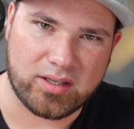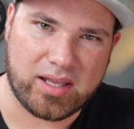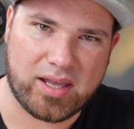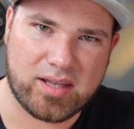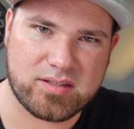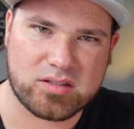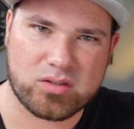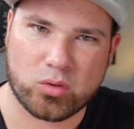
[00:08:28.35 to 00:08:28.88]
It
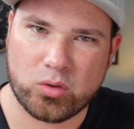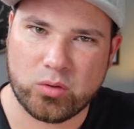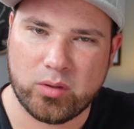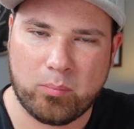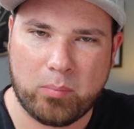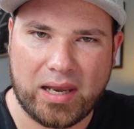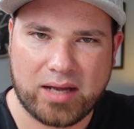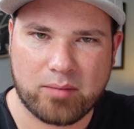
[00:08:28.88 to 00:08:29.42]
has all
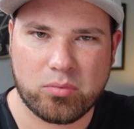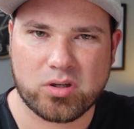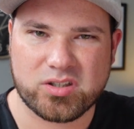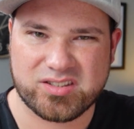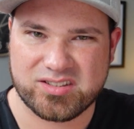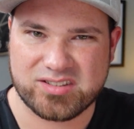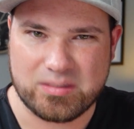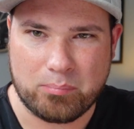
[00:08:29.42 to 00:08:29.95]
the black
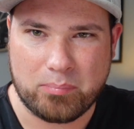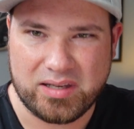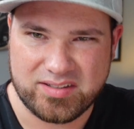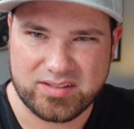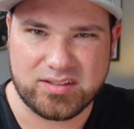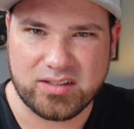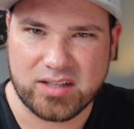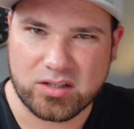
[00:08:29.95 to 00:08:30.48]
box
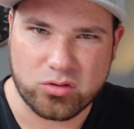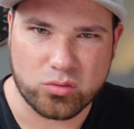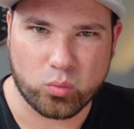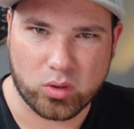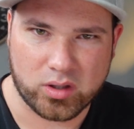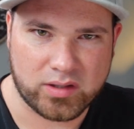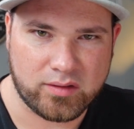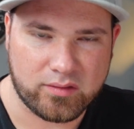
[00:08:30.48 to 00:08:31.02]
simplicity that you
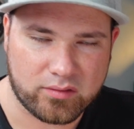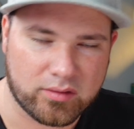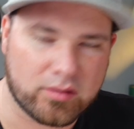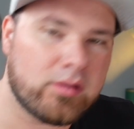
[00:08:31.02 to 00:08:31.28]
want,